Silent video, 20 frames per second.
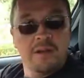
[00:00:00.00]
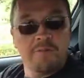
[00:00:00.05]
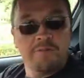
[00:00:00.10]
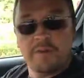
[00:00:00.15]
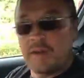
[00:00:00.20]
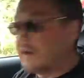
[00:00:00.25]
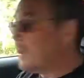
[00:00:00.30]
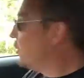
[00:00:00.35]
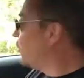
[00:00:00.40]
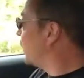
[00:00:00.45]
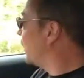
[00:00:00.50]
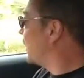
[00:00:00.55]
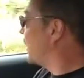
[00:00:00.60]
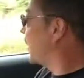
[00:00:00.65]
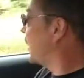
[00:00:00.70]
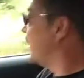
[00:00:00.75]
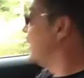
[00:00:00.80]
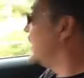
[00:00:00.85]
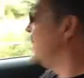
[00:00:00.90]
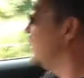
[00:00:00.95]
fairly
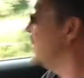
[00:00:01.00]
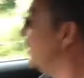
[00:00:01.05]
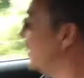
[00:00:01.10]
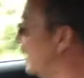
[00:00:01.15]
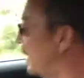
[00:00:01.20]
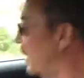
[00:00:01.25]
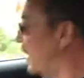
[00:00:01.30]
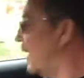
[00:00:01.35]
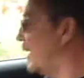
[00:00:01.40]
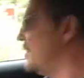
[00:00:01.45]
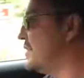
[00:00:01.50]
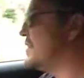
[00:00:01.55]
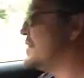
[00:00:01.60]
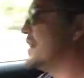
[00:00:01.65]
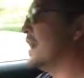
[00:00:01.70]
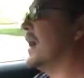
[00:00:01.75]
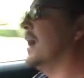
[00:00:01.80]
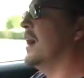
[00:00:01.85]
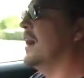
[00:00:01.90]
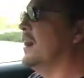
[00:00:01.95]
quickly,
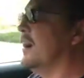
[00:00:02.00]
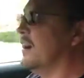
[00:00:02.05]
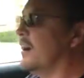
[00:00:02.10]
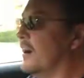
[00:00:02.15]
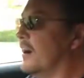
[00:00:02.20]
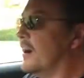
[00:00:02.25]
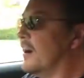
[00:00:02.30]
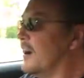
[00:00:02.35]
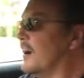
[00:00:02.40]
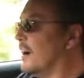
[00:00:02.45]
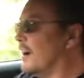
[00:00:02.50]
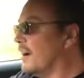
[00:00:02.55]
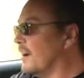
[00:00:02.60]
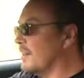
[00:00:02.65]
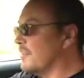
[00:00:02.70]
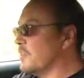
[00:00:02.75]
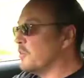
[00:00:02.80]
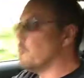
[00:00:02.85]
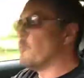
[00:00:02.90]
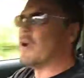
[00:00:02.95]

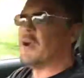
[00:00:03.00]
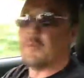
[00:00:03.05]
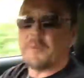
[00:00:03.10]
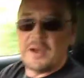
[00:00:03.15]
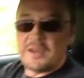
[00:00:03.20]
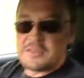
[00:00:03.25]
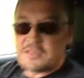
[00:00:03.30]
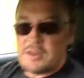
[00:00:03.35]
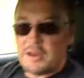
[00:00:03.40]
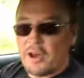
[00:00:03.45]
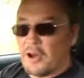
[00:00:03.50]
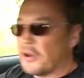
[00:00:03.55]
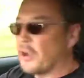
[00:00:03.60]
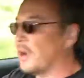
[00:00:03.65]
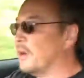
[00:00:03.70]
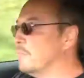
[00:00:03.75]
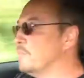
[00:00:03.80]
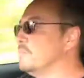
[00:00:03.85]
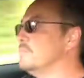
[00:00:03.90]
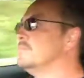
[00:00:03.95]
the rear wheels lock
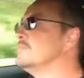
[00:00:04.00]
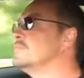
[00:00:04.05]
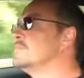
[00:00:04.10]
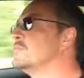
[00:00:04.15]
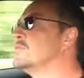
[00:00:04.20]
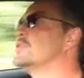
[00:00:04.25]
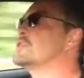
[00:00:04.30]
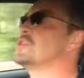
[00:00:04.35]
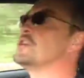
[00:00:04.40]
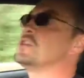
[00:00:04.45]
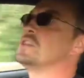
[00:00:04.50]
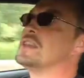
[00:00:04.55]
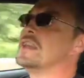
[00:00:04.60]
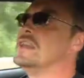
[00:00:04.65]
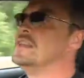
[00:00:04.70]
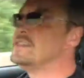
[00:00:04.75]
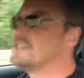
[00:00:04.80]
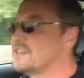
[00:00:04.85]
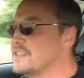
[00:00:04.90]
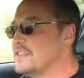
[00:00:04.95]
up just
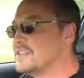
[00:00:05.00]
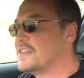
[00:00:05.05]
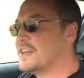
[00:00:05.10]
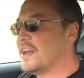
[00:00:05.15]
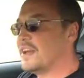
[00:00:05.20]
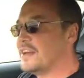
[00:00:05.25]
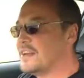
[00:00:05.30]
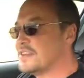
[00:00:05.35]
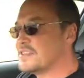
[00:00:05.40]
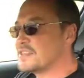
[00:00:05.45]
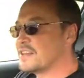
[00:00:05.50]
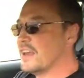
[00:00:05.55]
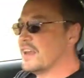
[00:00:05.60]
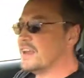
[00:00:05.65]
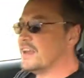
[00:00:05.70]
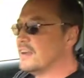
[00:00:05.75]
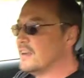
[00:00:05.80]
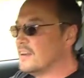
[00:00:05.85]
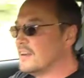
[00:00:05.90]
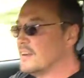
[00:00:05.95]
instantaneously.
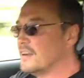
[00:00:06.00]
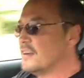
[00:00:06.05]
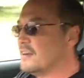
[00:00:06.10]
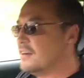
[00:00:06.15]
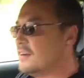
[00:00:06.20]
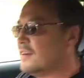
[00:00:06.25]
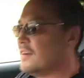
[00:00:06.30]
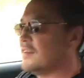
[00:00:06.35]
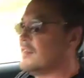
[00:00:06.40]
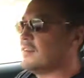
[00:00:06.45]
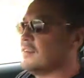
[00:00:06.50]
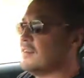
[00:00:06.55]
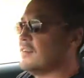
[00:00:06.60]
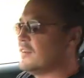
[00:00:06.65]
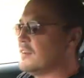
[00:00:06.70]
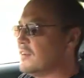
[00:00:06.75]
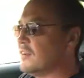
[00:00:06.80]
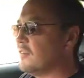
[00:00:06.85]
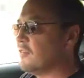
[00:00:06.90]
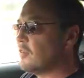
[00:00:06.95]

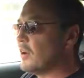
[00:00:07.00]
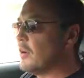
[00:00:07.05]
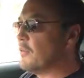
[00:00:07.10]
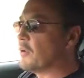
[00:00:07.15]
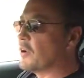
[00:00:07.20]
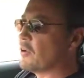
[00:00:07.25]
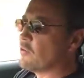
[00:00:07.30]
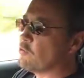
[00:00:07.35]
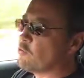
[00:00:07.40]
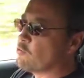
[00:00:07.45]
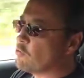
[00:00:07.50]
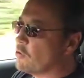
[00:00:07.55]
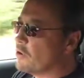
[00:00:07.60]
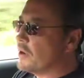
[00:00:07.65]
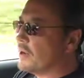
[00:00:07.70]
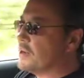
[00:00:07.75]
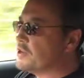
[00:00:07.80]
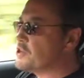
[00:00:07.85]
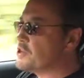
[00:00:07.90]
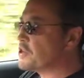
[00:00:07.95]
Right, we've got a
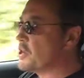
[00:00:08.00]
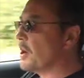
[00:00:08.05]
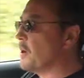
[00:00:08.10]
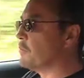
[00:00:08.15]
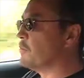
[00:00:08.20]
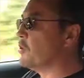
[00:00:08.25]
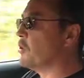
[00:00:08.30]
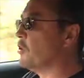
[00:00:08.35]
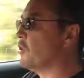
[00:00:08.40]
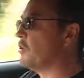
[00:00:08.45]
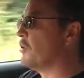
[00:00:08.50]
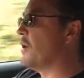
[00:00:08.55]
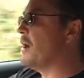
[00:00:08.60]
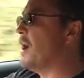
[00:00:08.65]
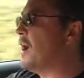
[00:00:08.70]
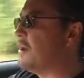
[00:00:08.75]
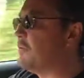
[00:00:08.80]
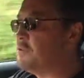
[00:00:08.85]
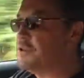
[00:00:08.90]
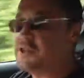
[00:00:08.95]
really sharp corner
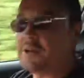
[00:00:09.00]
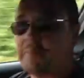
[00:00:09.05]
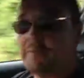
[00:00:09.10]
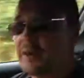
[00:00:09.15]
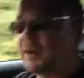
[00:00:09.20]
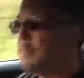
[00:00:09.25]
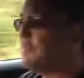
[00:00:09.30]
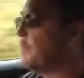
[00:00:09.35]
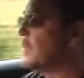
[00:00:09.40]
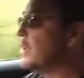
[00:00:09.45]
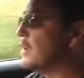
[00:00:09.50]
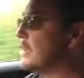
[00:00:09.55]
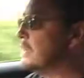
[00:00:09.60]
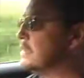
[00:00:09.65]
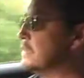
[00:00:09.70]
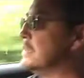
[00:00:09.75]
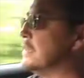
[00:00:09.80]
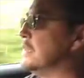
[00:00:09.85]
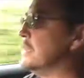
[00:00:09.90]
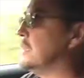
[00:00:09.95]
ahead, which I'm going to
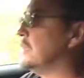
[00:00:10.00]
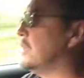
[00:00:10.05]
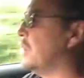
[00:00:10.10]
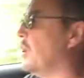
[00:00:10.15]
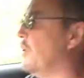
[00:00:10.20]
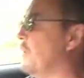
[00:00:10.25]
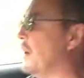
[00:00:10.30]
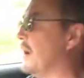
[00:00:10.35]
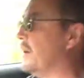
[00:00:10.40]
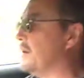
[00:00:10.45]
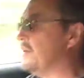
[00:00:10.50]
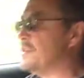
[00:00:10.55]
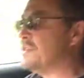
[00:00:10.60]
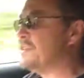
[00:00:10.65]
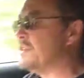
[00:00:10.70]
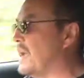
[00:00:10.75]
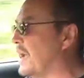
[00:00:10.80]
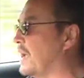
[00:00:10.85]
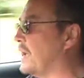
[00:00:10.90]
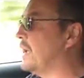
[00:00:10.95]
go around in
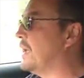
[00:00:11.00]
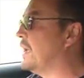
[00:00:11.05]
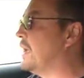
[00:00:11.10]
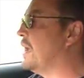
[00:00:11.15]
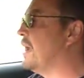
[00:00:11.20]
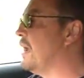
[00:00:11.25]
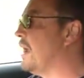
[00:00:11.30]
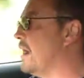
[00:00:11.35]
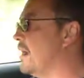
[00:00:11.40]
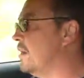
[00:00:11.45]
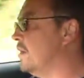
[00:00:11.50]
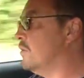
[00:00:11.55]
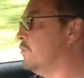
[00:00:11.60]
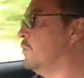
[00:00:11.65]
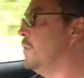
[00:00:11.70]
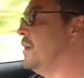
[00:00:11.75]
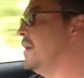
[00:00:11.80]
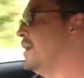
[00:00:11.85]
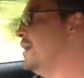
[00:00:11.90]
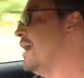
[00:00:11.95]
second gear.
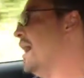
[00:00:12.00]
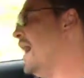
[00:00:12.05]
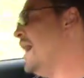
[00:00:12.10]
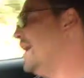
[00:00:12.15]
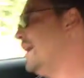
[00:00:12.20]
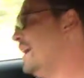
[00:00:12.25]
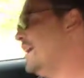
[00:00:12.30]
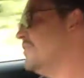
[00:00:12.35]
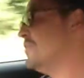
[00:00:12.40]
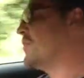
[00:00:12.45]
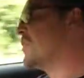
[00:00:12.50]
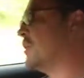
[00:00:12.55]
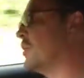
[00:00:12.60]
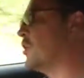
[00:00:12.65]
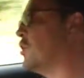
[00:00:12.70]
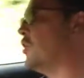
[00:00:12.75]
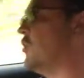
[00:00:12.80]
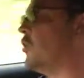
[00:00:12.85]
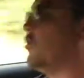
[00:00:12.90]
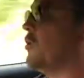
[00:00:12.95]
We head into the
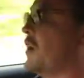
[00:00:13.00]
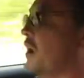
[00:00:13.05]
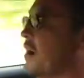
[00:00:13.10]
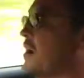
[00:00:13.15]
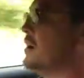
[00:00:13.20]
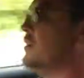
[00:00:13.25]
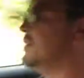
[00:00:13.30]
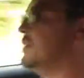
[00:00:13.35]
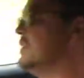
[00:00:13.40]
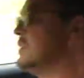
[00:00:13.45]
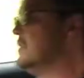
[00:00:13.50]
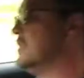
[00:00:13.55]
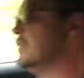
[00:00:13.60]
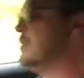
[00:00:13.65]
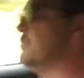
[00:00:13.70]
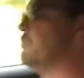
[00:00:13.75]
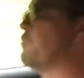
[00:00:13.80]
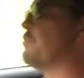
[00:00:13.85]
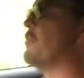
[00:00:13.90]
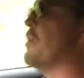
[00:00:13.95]
corner,
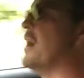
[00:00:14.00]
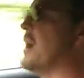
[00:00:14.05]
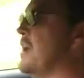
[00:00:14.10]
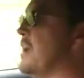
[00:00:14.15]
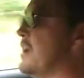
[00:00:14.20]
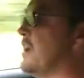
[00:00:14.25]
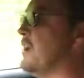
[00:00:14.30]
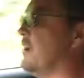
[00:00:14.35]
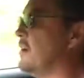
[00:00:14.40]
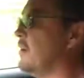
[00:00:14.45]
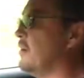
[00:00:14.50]
brake,